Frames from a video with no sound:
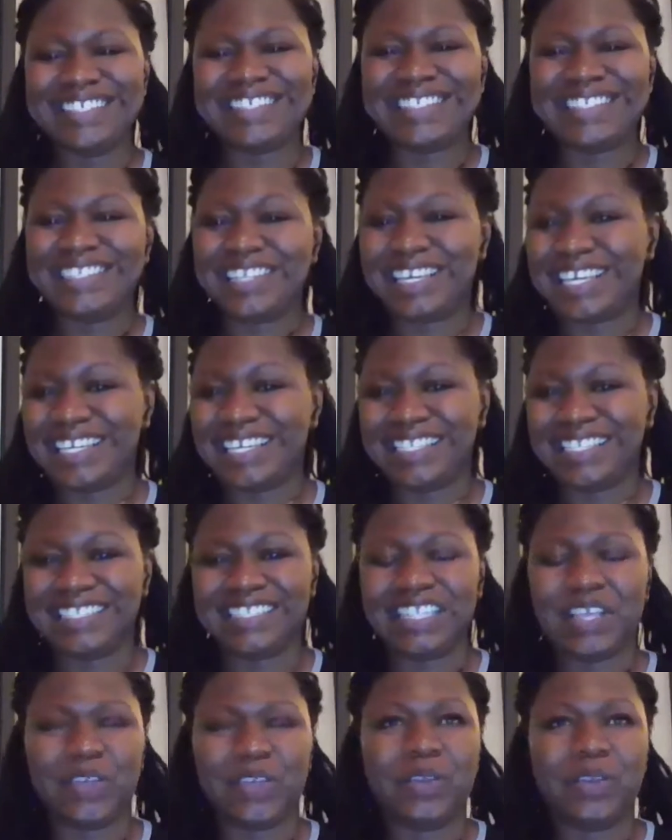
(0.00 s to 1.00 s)
you
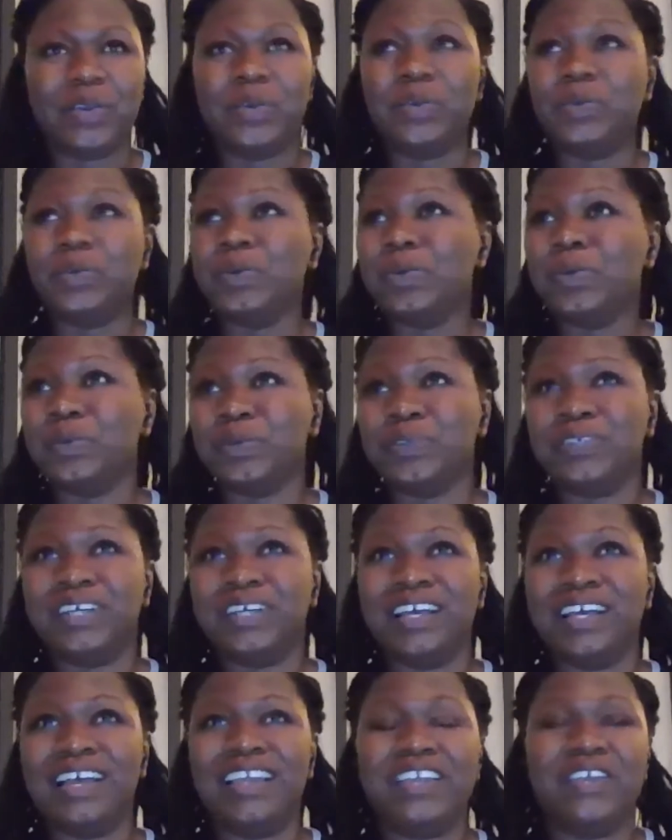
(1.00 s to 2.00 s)
can Google,
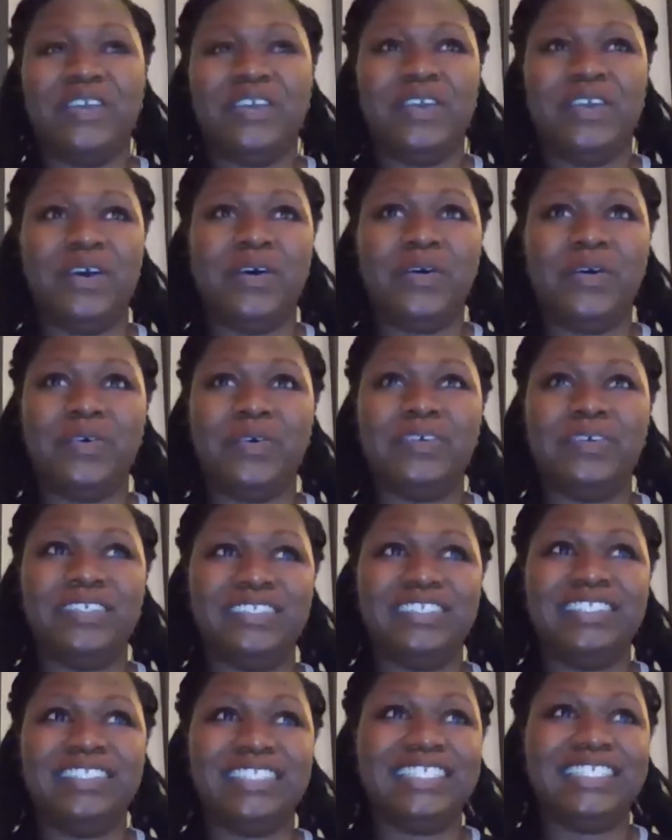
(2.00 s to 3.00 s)

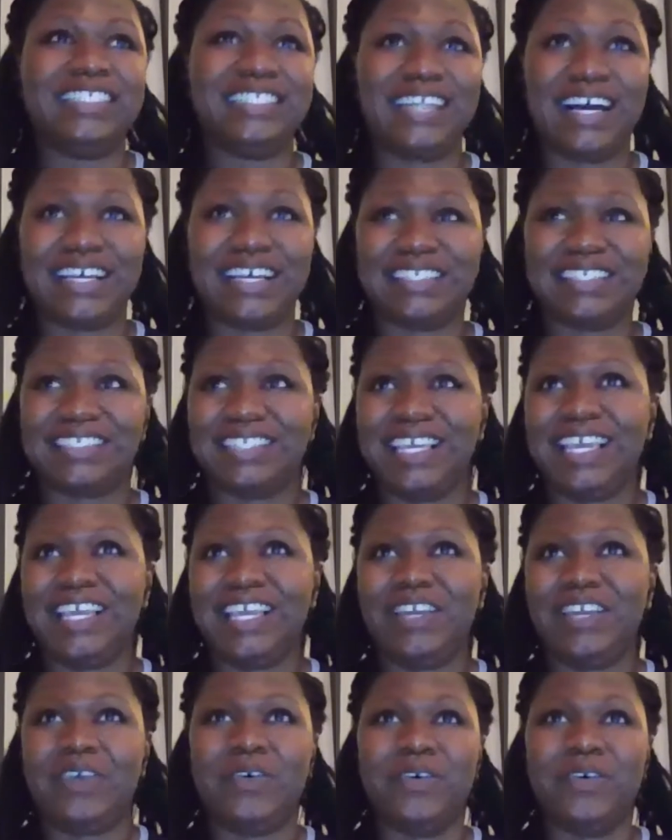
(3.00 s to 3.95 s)
detoxing